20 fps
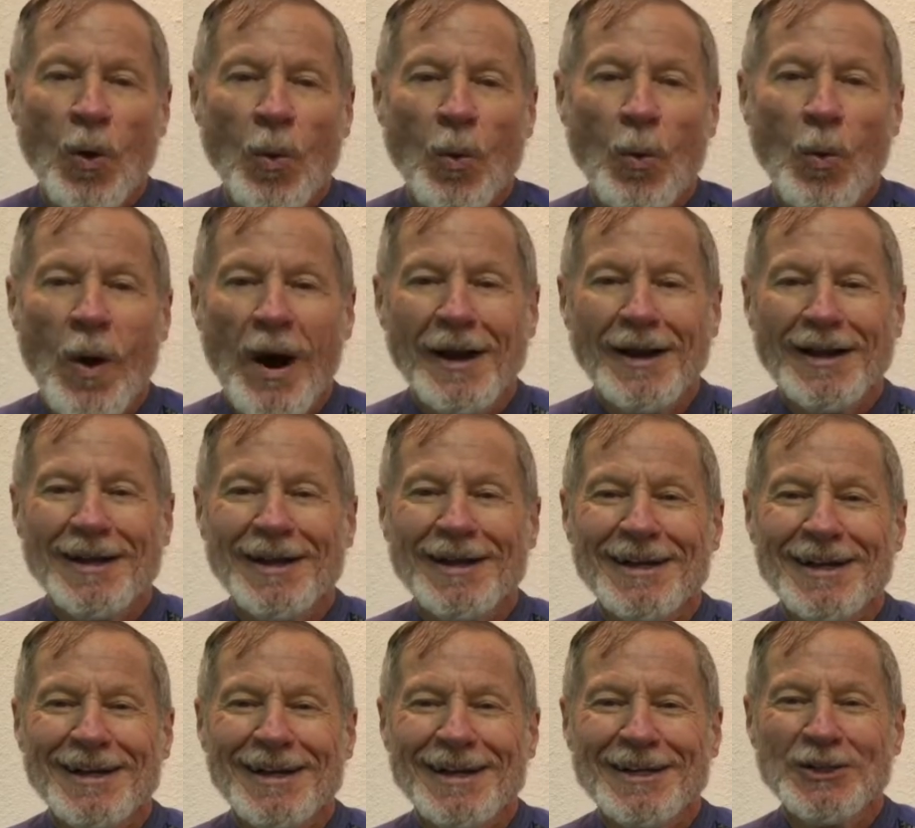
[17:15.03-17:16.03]

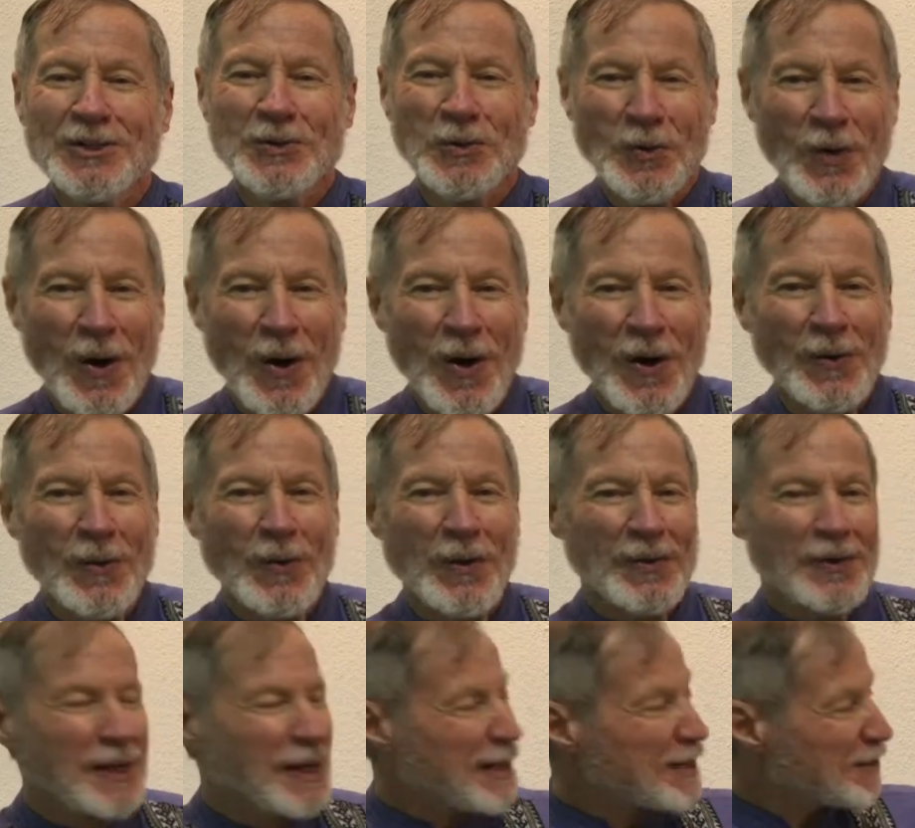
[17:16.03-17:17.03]
What is wrong
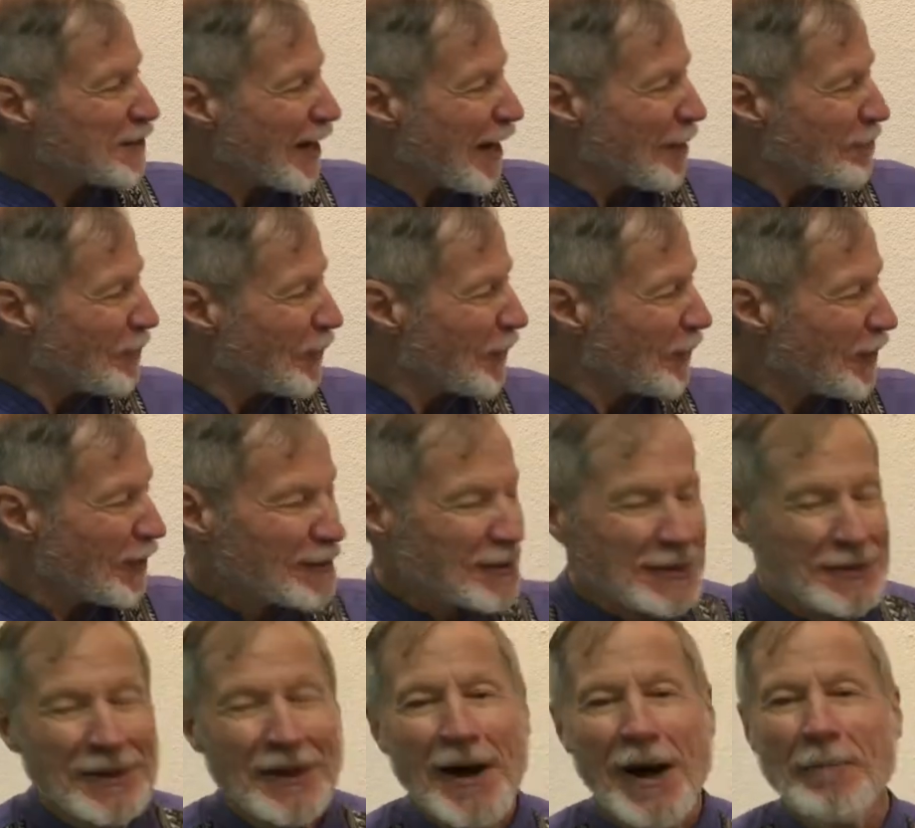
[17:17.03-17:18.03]
with the example on
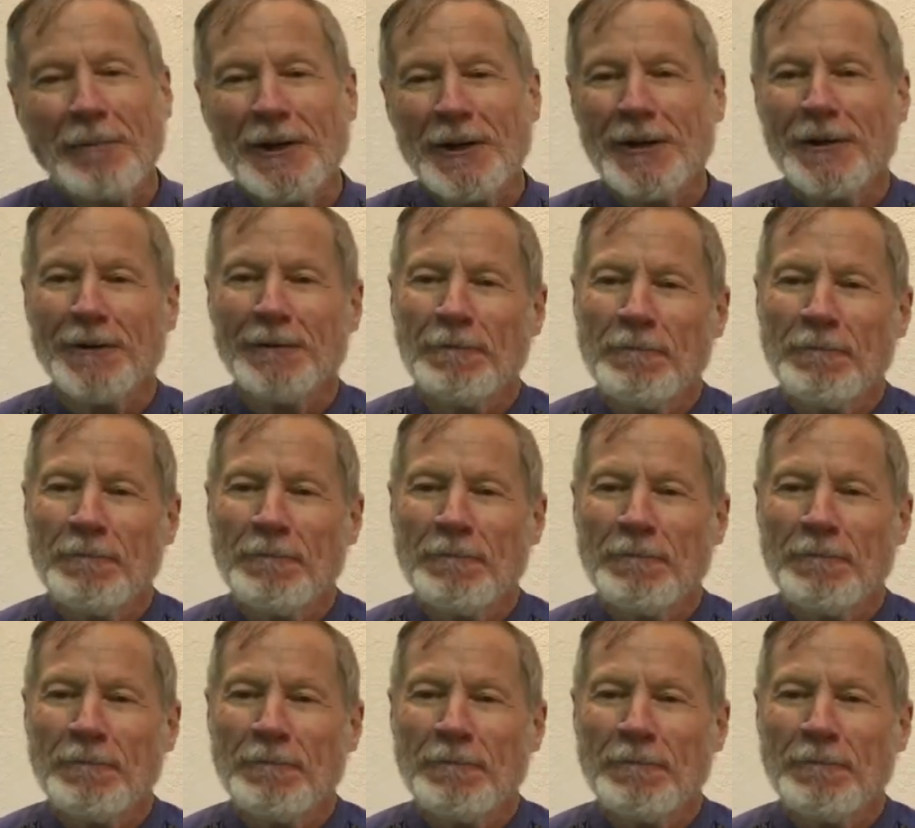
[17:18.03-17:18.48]
the top here?